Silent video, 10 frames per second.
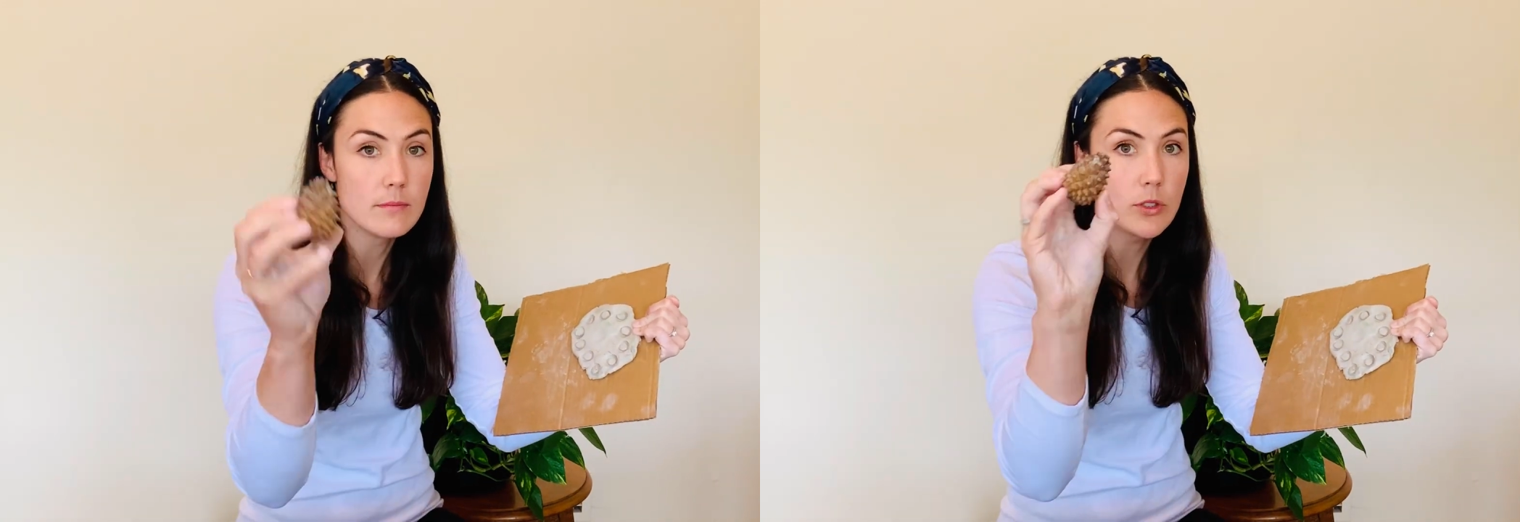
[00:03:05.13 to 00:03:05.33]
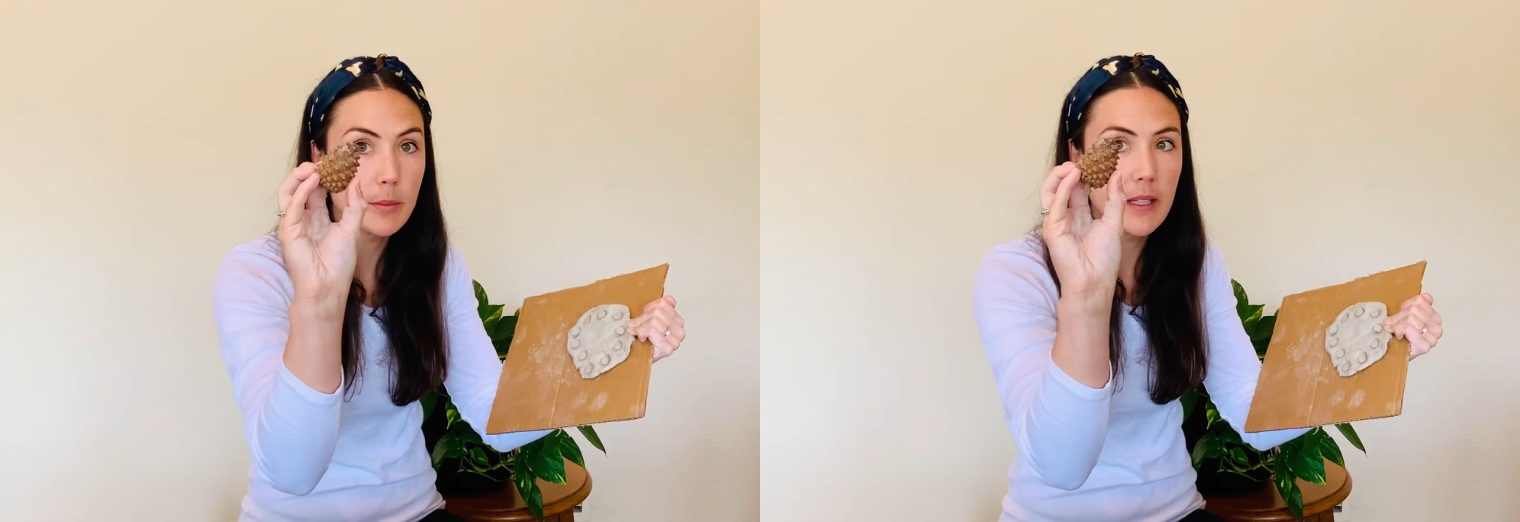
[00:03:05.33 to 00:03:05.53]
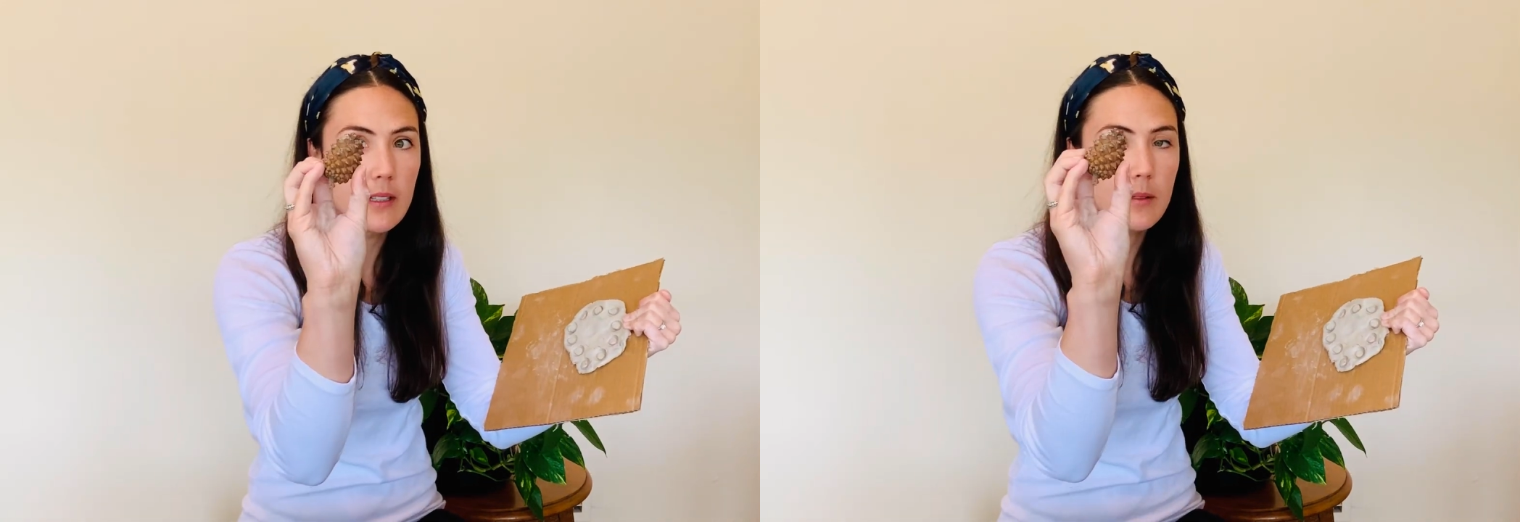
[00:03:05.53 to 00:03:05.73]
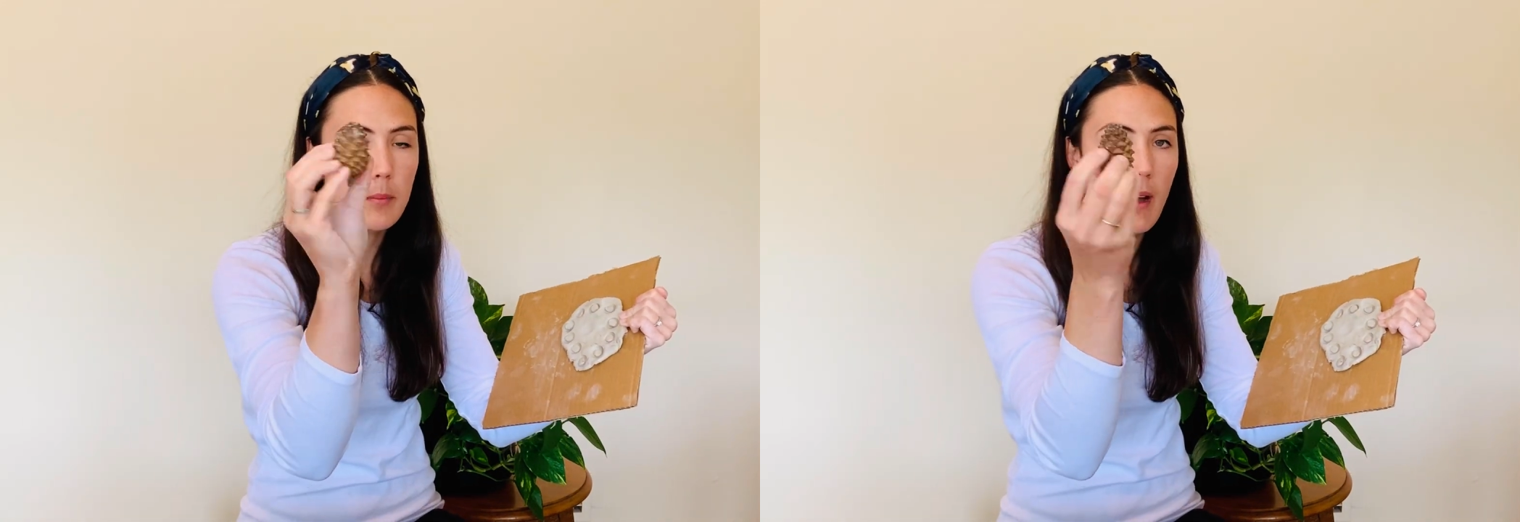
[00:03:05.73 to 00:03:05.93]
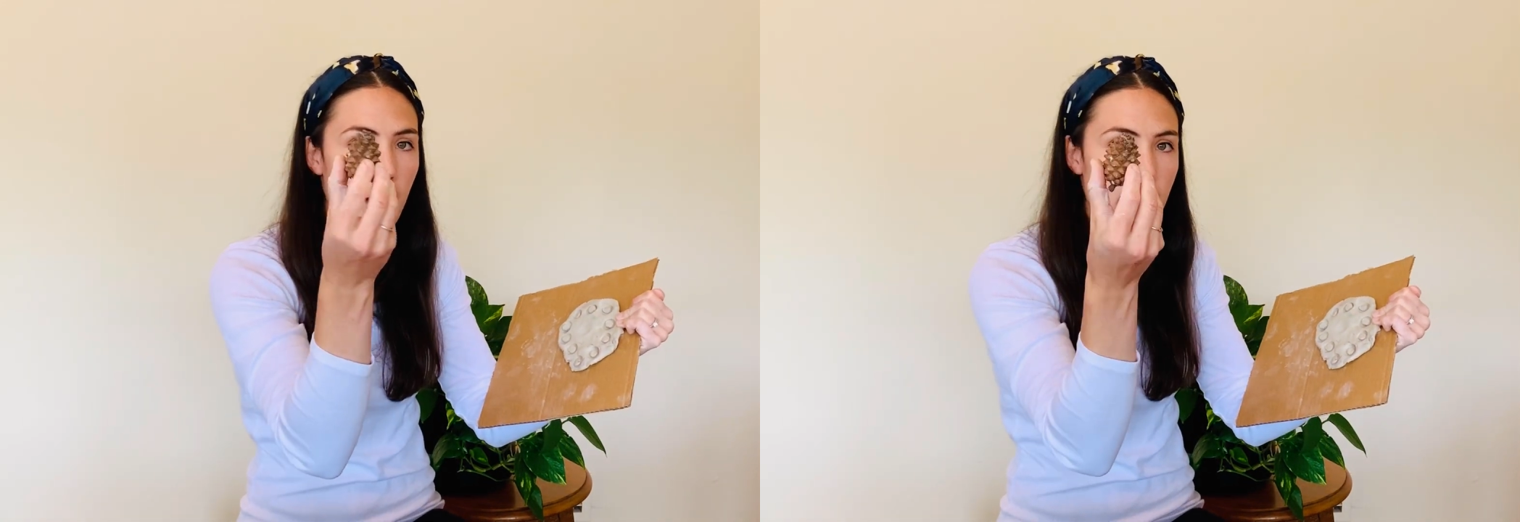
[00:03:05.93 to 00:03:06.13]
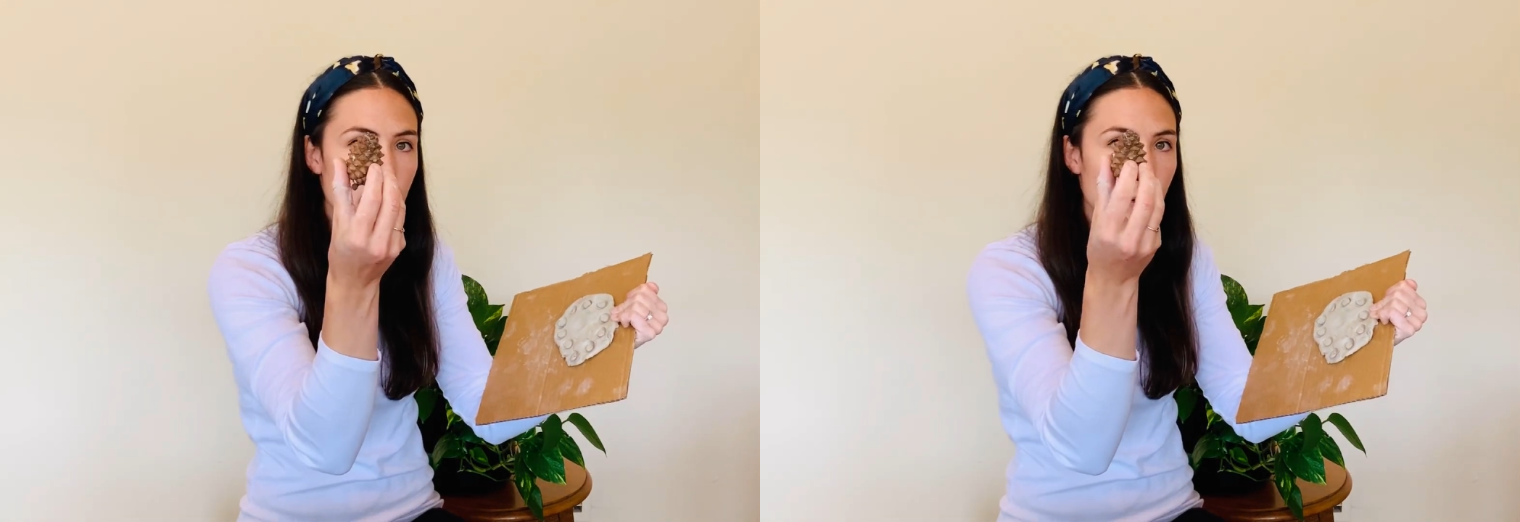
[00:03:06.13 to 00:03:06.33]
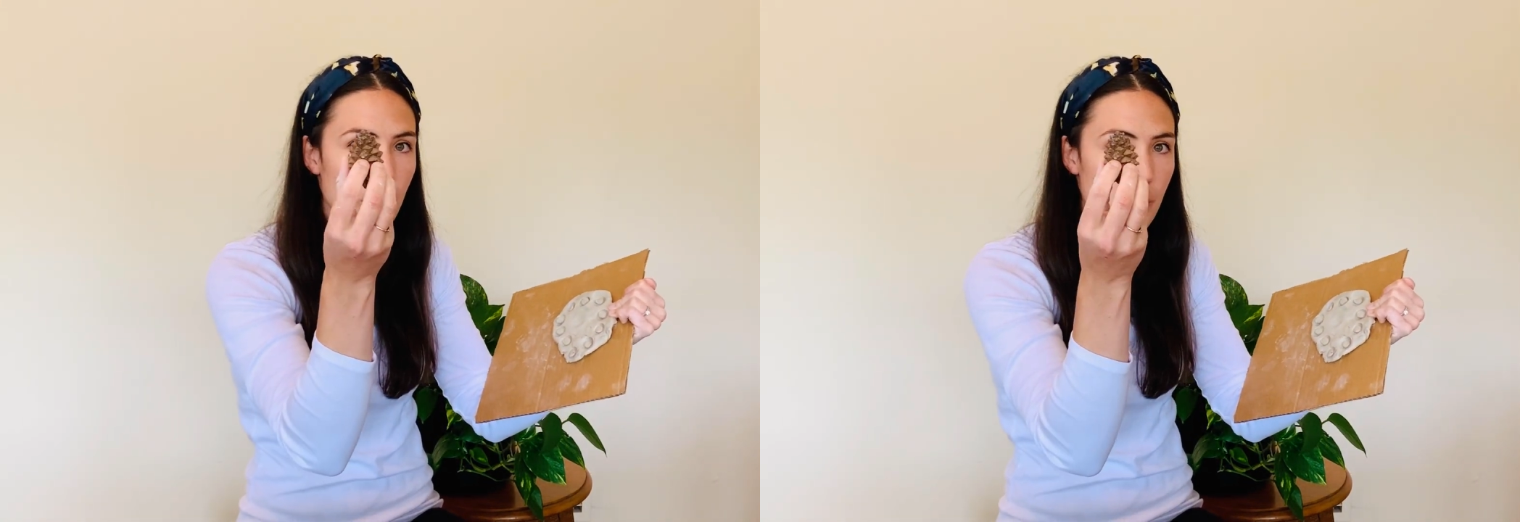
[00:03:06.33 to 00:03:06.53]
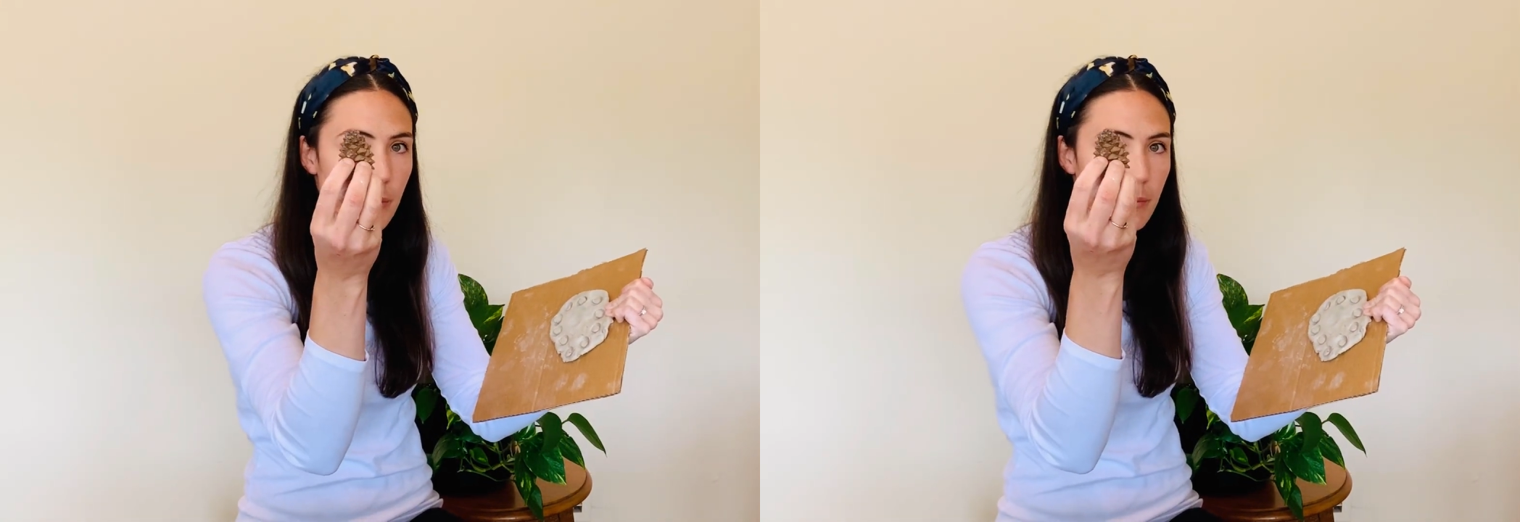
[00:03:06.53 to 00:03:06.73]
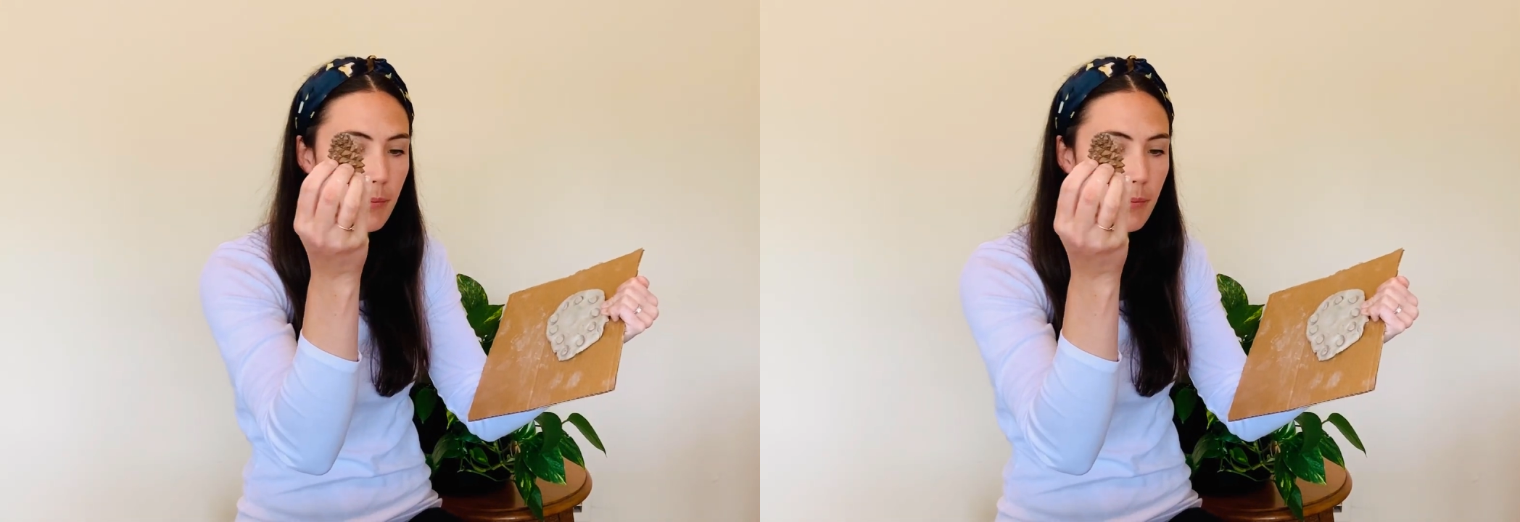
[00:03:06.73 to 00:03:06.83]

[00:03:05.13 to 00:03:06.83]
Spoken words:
What about this pine cone?